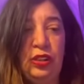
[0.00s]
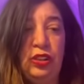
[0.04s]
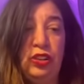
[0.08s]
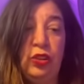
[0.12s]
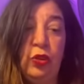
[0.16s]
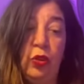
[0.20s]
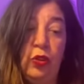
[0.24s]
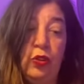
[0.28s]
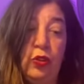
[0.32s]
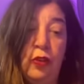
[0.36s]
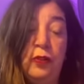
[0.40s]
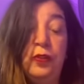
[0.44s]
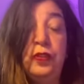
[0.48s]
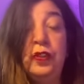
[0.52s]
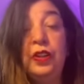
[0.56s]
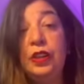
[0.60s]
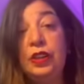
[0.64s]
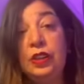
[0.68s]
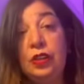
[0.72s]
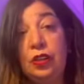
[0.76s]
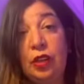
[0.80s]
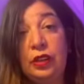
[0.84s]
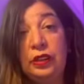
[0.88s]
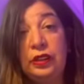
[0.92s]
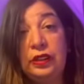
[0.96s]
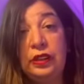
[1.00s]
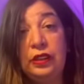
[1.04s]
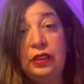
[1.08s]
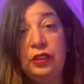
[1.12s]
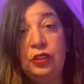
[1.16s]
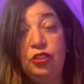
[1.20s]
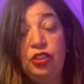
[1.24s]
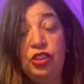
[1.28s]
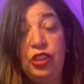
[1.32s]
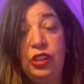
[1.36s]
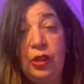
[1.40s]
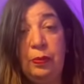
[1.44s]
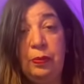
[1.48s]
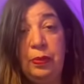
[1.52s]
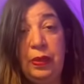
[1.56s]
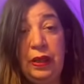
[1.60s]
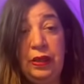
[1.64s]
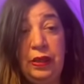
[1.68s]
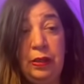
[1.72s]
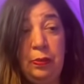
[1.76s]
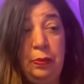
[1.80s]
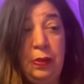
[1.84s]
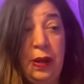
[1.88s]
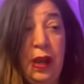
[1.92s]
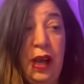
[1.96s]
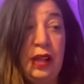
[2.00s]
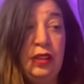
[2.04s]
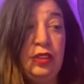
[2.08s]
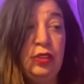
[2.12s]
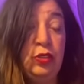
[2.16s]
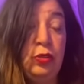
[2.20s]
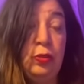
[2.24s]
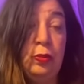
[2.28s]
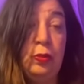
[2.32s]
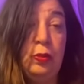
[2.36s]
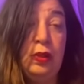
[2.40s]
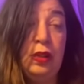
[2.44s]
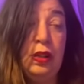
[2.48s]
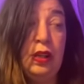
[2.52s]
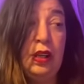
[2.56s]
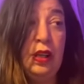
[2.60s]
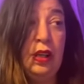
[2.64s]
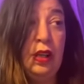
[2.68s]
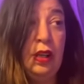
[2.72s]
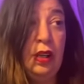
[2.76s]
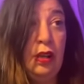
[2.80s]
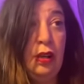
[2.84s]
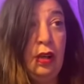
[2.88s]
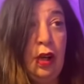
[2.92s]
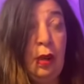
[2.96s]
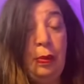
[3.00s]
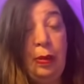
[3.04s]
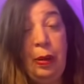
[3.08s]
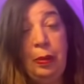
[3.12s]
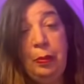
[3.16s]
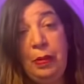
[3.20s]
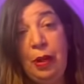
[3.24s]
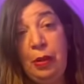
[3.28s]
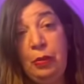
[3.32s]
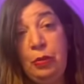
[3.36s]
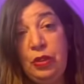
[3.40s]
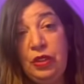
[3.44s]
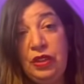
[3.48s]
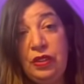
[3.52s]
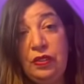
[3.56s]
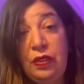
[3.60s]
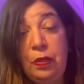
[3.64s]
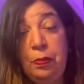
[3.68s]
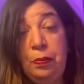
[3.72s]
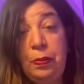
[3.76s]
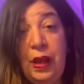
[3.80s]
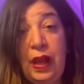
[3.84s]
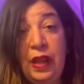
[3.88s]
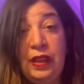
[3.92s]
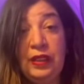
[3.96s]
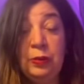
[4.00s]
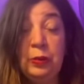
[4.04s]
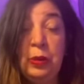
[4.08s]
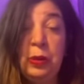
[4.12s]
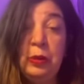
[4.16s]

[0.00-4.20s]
So you're feeling nostalgic about the past, you're about memories of the past.